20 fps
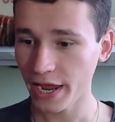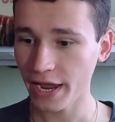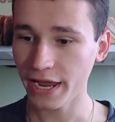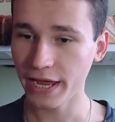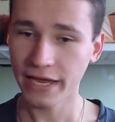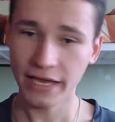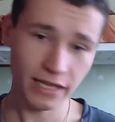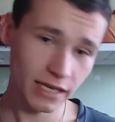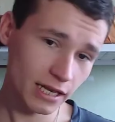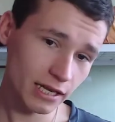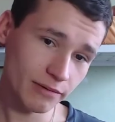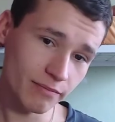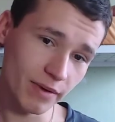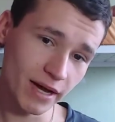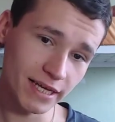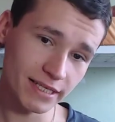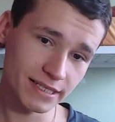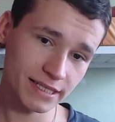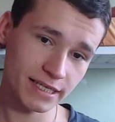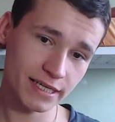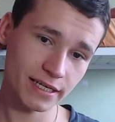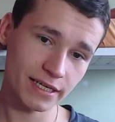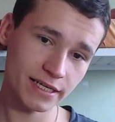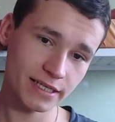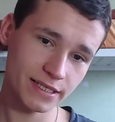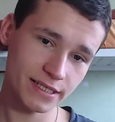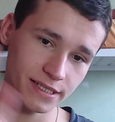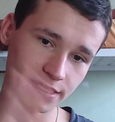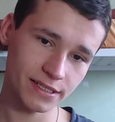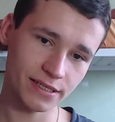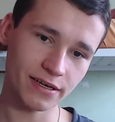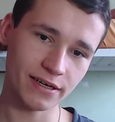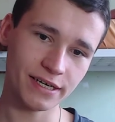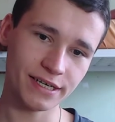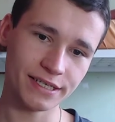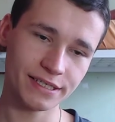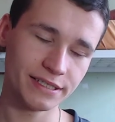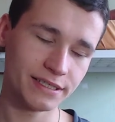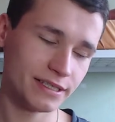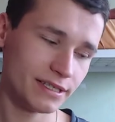Elon Musk
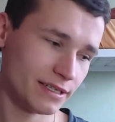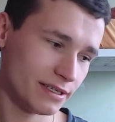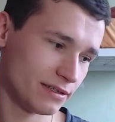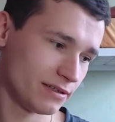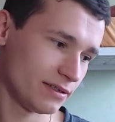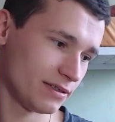start,